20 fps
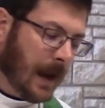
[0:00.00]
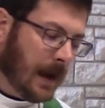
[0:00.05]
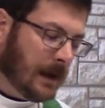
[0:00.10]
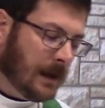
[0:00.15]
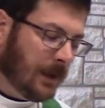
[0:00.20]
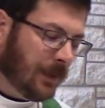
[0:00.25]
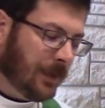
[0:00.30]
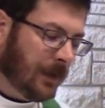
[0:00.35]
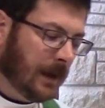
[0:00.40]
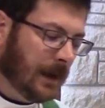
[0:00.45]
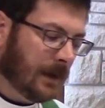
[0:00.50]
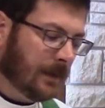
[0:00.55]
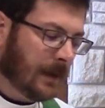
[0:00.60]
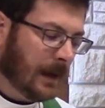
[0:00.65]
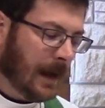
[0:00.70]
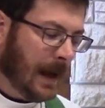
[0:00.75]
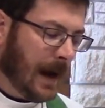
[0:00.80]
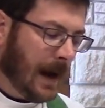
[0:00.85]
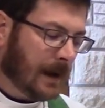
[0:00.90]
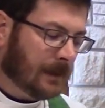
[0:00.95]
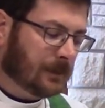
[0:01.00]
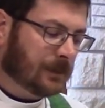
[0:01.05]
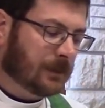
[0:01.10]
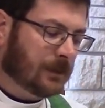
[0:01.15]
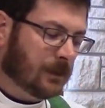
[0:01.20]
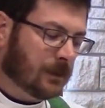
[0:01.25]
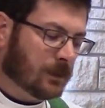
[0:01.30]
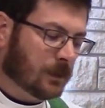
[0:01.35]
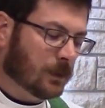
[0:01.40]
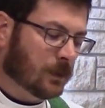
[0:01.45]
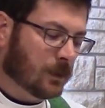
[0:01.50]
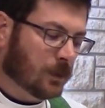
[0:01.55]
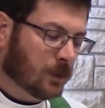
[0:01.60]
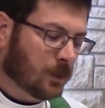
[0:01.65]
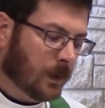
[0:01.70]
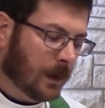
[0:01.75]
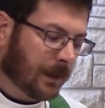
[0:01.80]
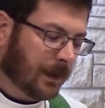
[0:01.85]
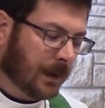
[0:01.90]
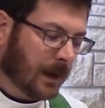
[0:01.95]
anything that has to do
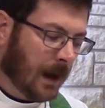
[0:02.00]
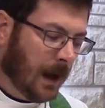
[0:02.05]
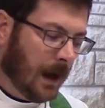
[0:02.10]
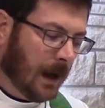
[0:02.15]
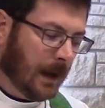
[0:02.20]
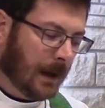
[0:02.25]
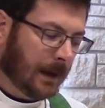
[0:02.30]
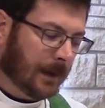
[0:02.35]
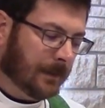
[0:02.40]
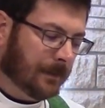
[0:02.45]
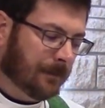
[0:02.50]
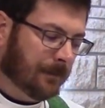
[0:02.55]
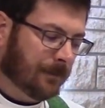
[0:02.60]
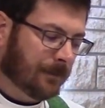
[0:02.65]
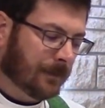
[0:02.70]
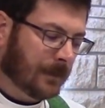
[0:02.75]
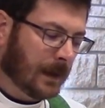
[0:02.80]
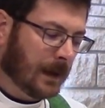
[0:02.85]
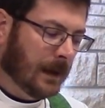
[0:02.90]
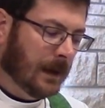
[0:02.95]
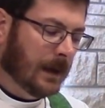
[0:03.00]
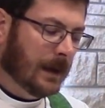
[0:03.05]
with God.